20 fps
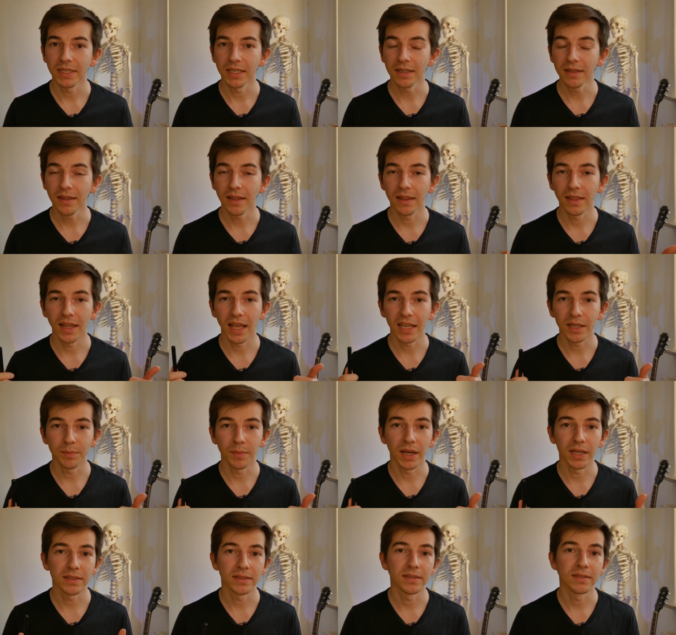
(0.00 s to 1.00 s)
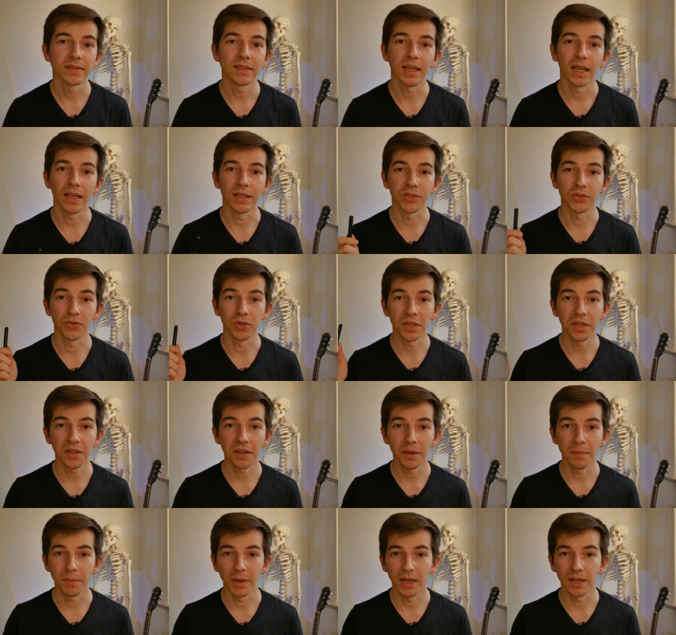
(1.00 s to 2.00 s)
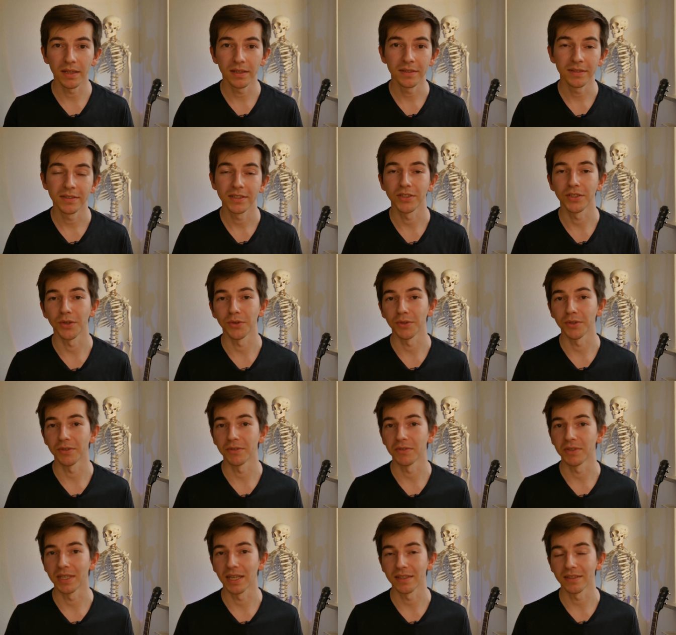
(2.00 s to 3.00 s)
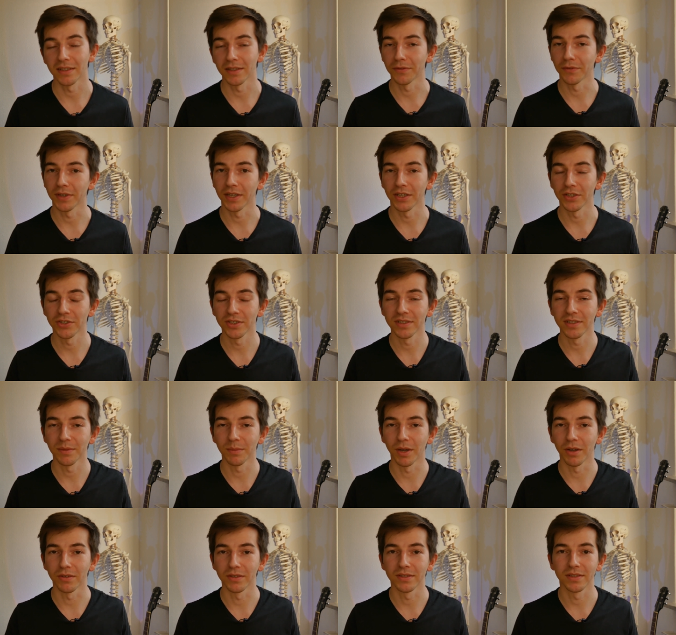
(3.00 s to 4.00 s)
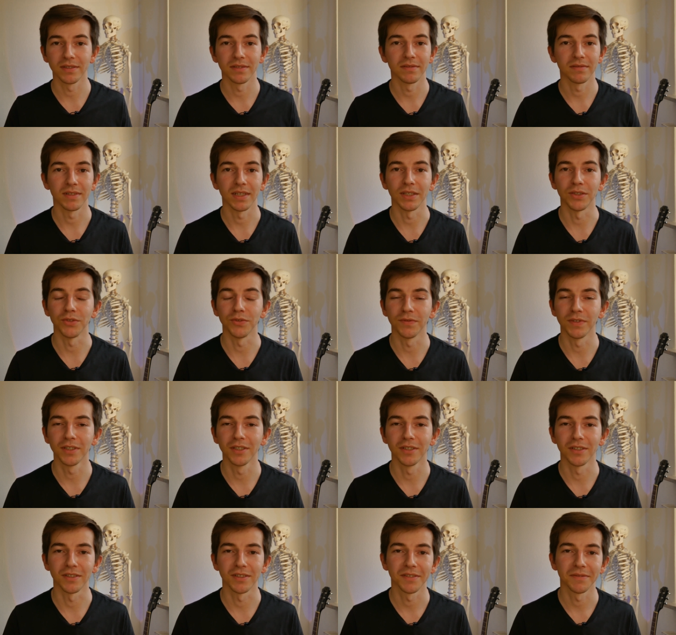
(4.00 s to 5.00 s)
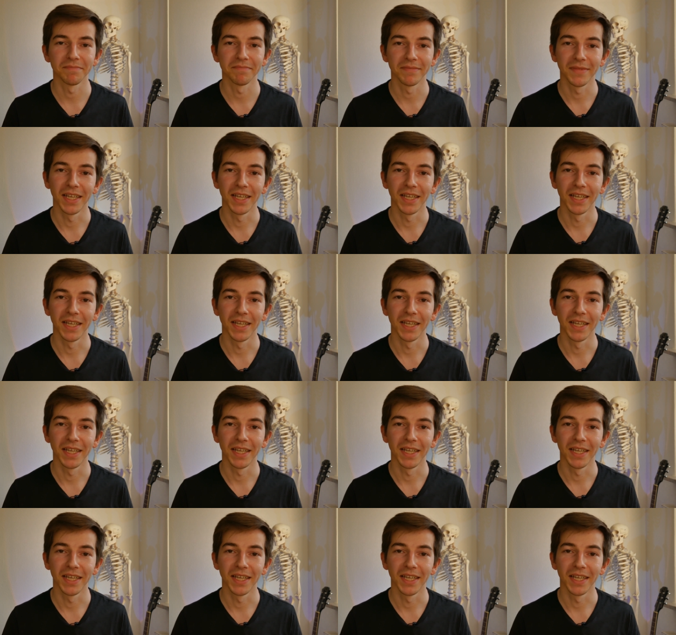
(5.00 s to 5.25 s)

hit the like button and ring the bell so you get notification about new videos.